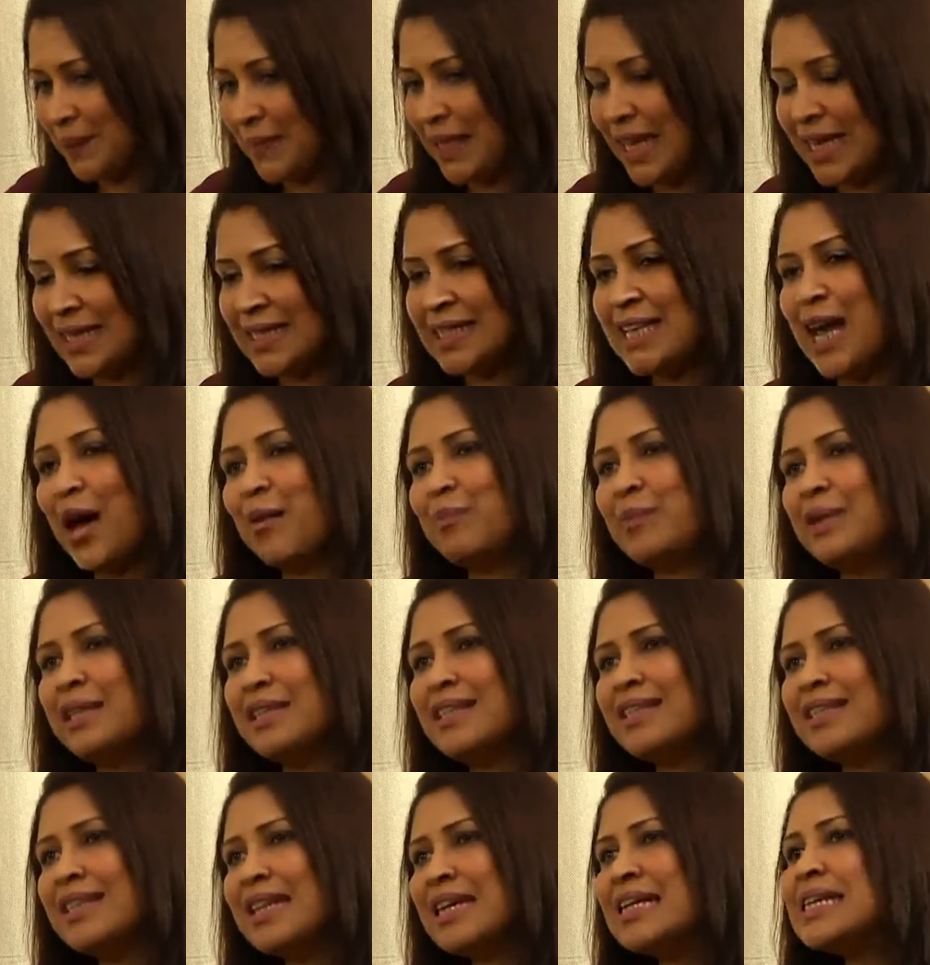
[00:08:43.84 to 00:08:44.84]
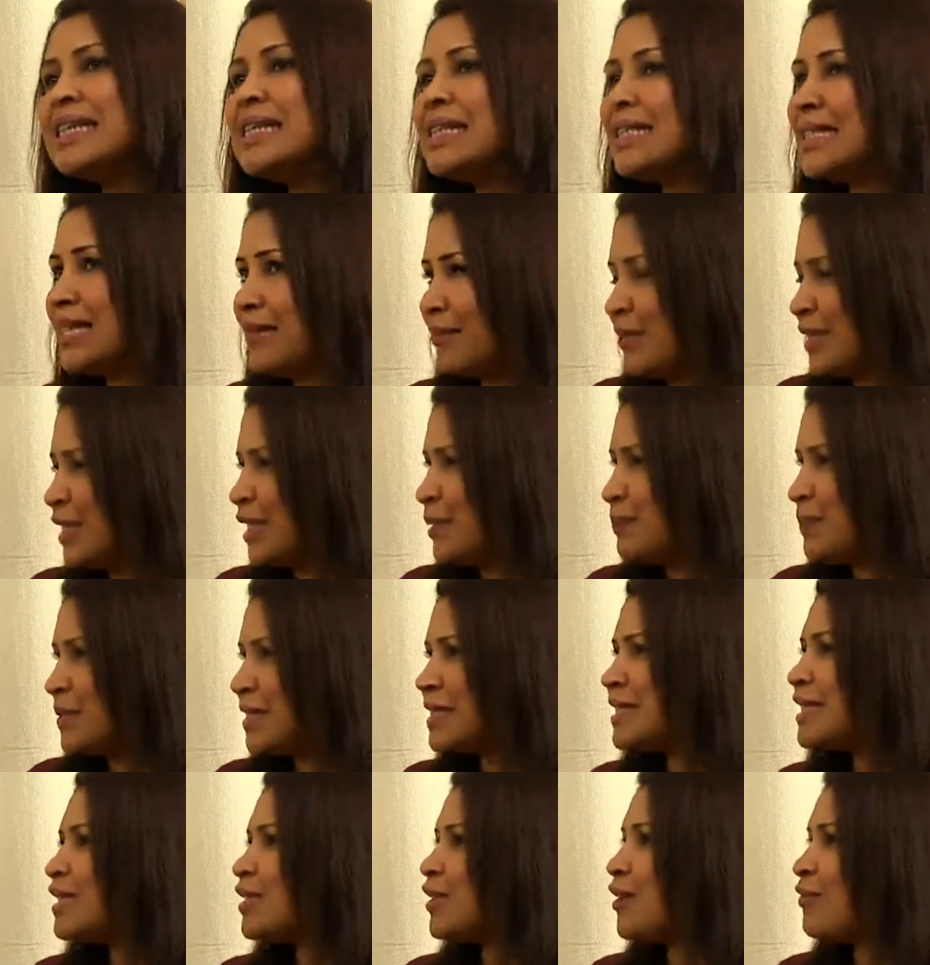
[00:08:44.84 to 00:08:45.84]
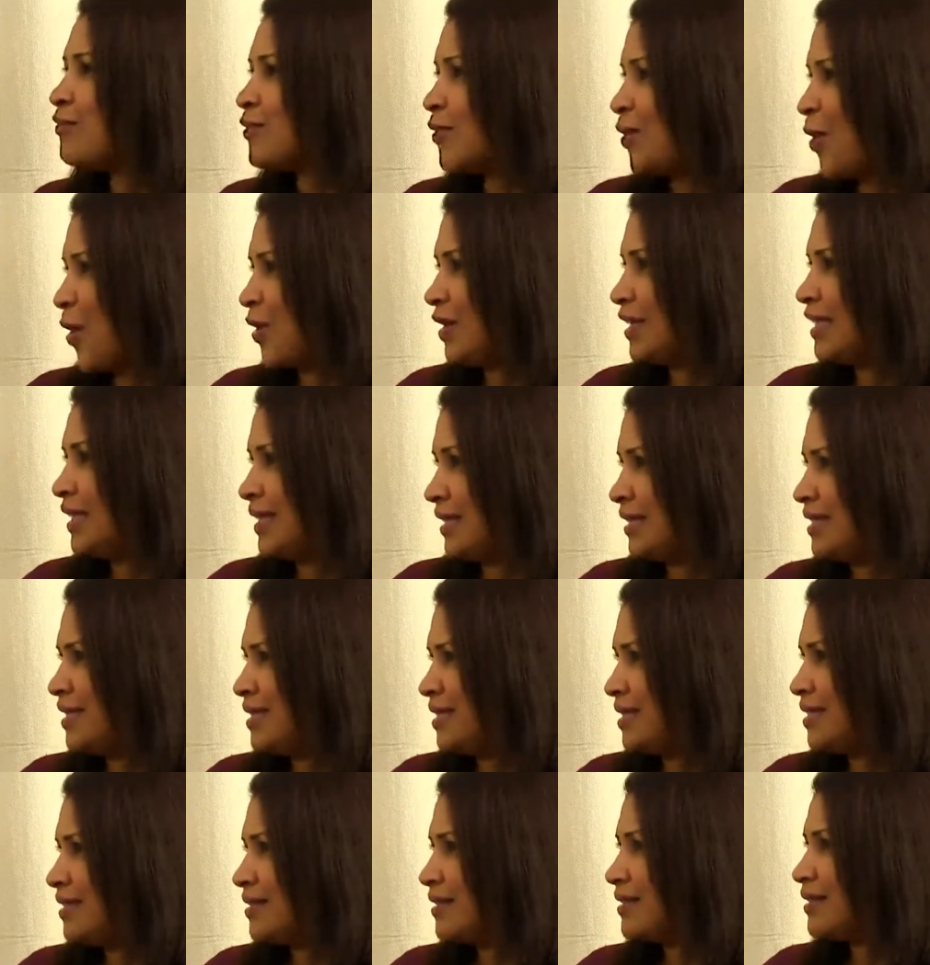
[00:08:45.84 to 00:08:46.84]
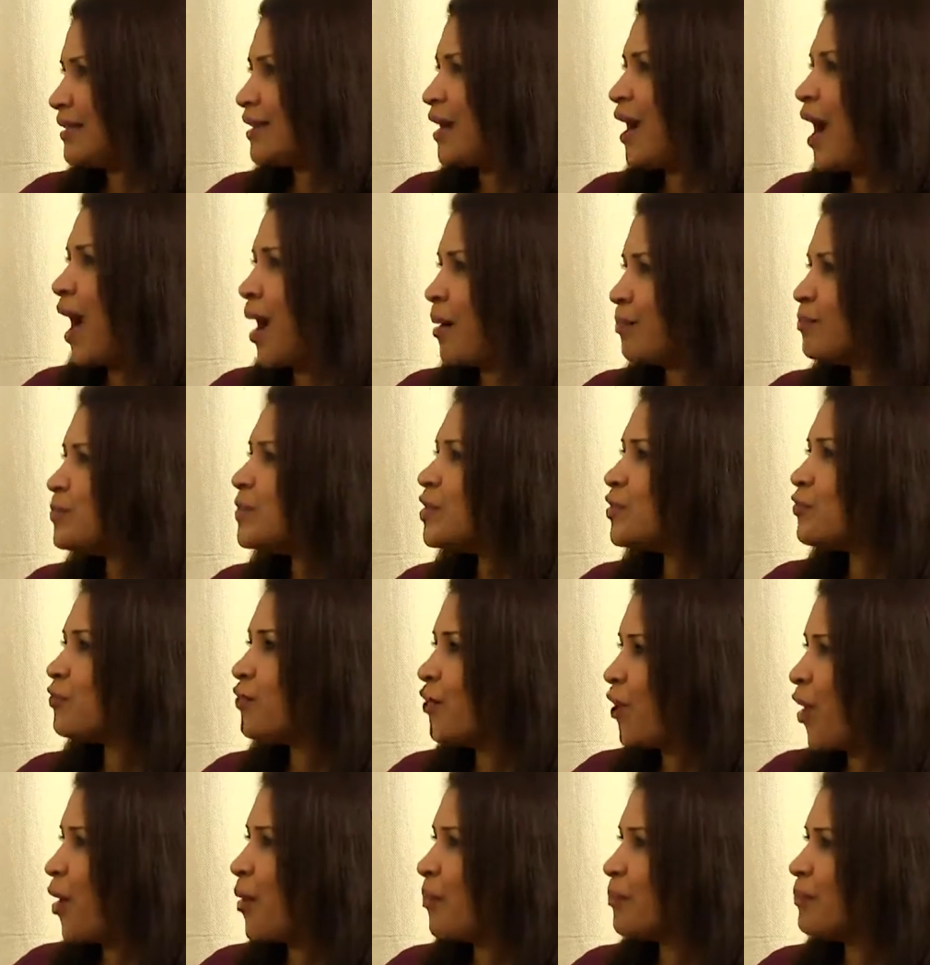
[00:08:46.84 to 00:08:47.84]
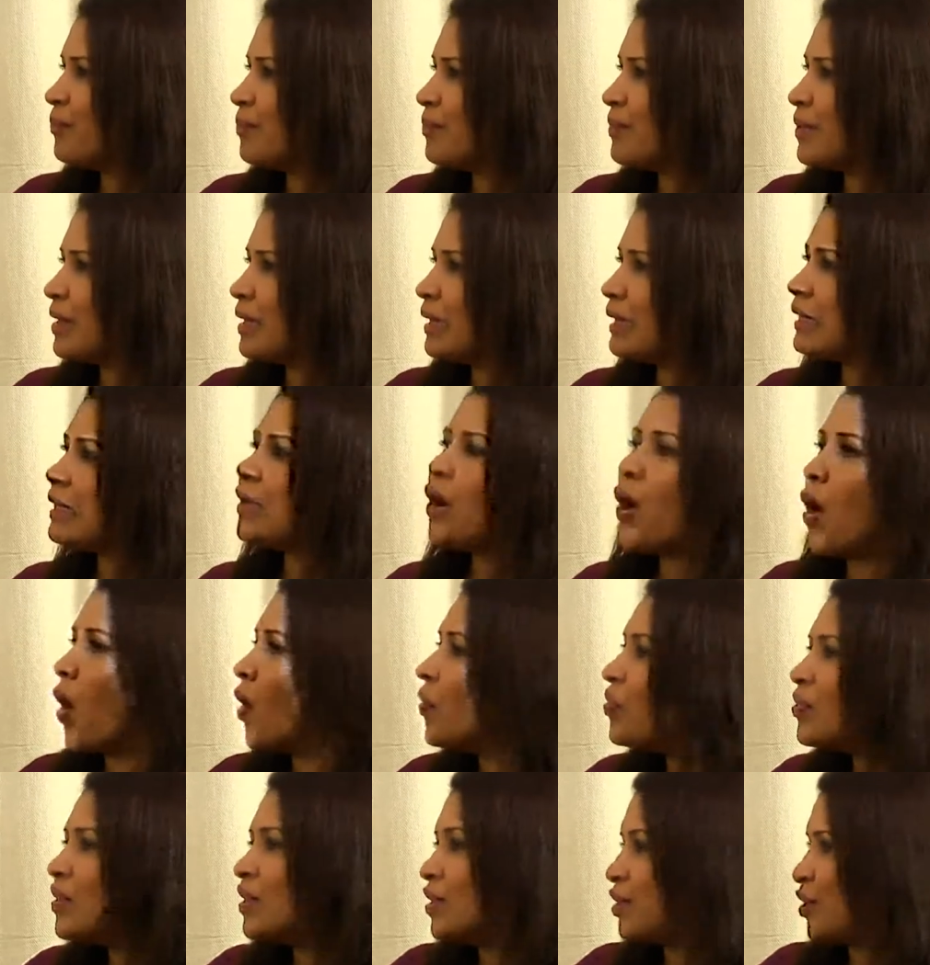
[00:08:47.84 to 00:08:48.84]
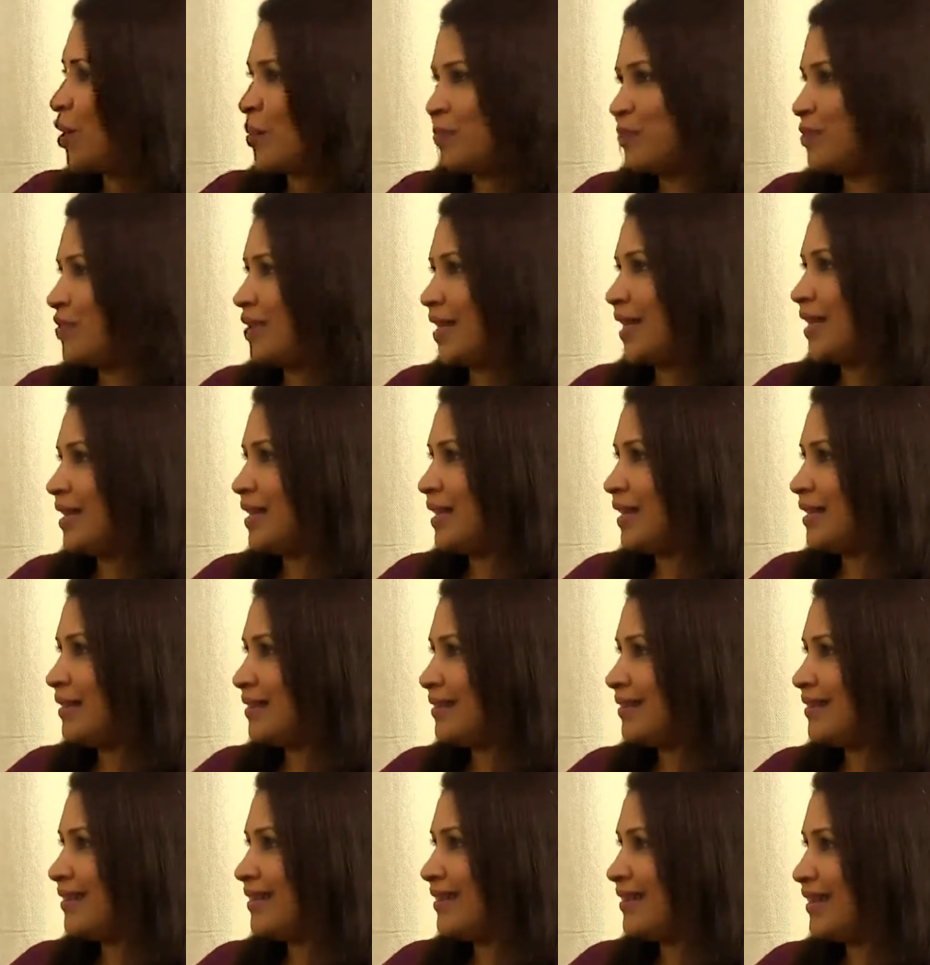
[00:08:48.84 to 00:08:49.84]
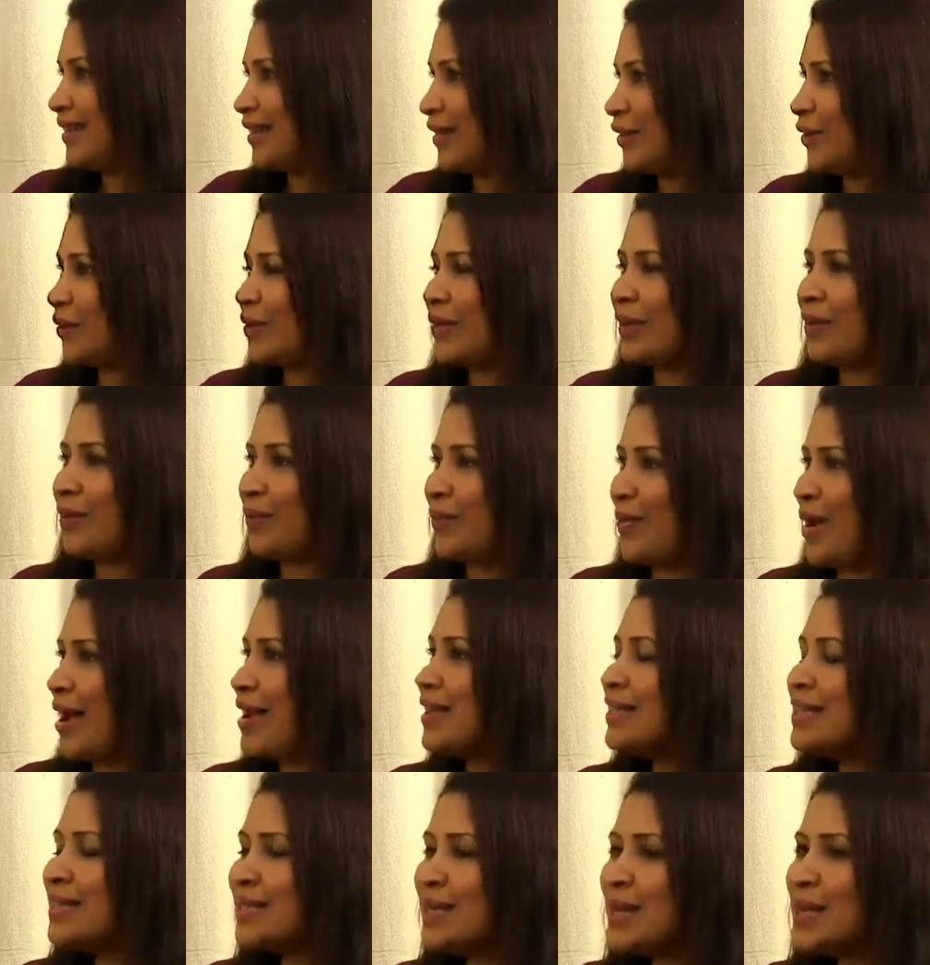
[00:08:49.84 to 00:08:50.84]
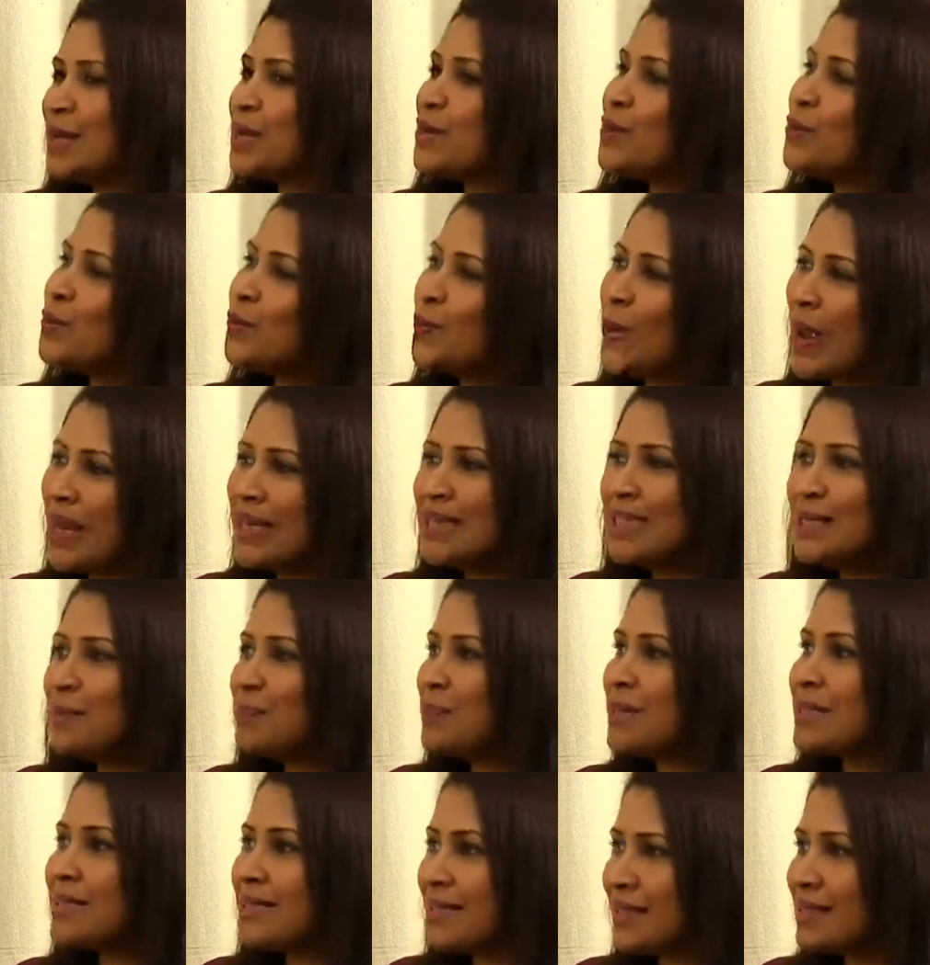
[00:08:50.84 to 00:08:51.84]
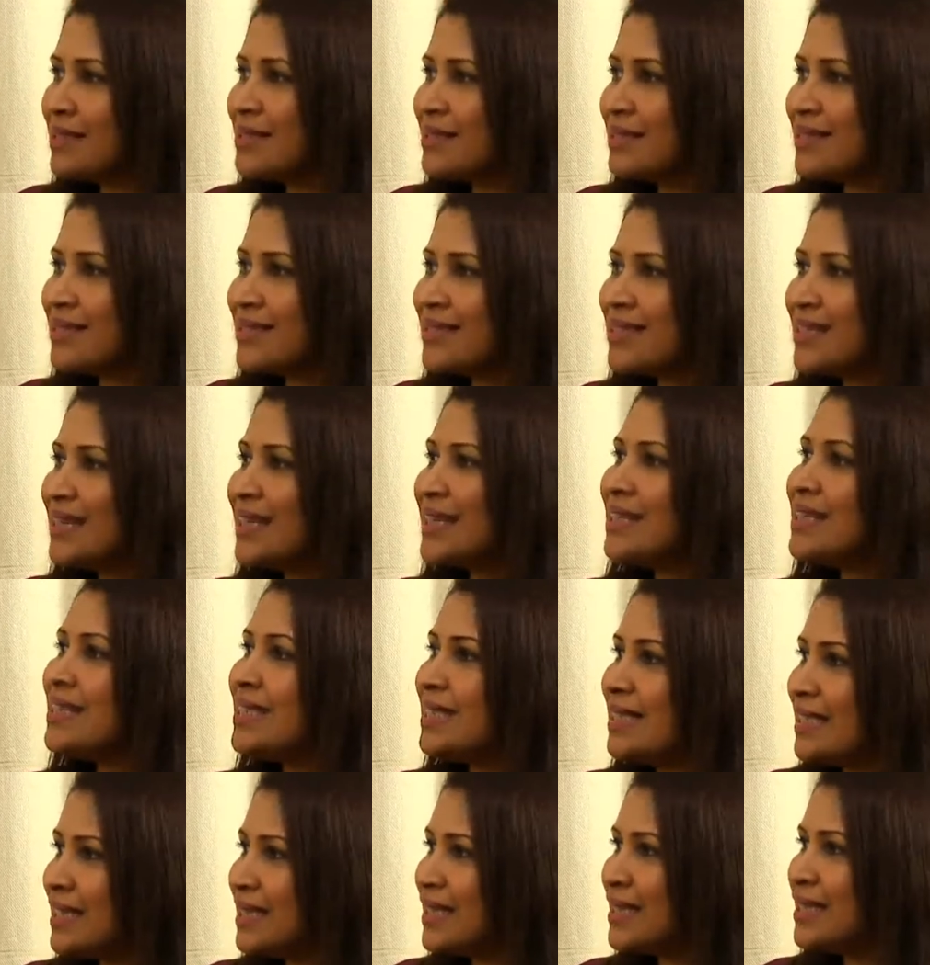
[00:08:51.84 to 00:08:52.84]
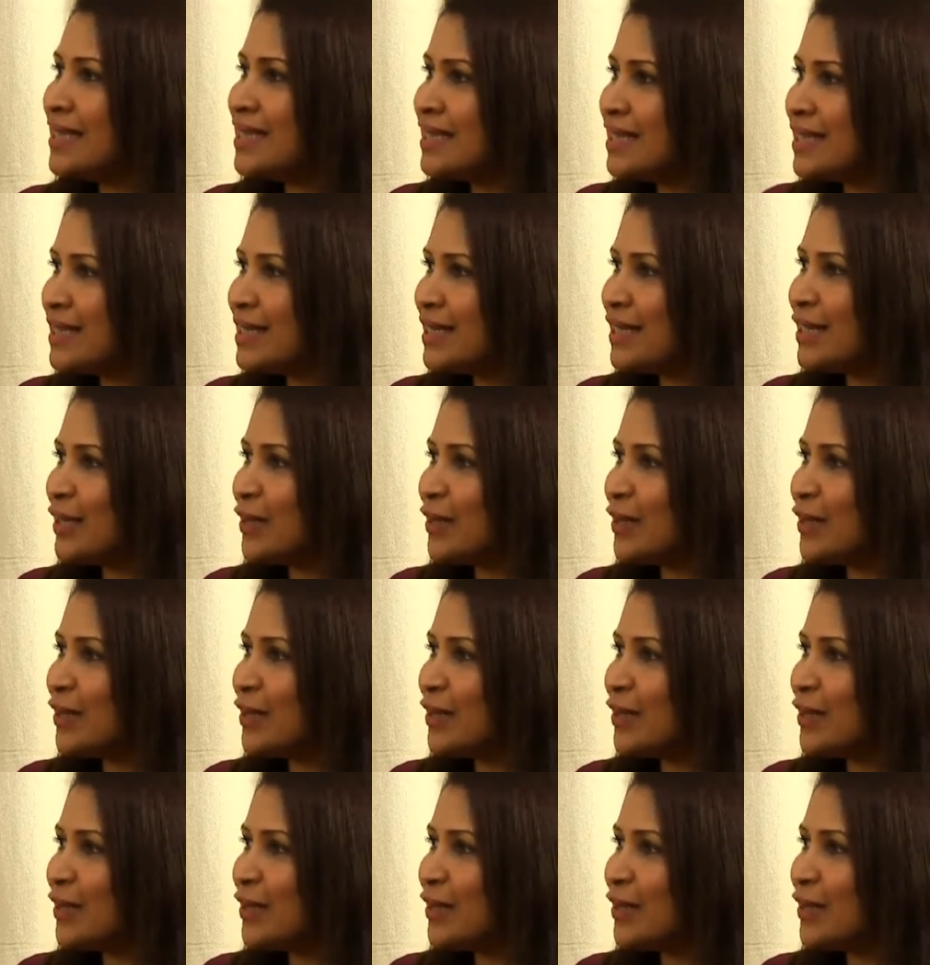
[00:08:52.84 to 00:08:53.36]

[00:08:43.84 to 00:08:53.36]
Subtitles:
established, 70% of knowledge comes from on-the-job training, right? 20% is learned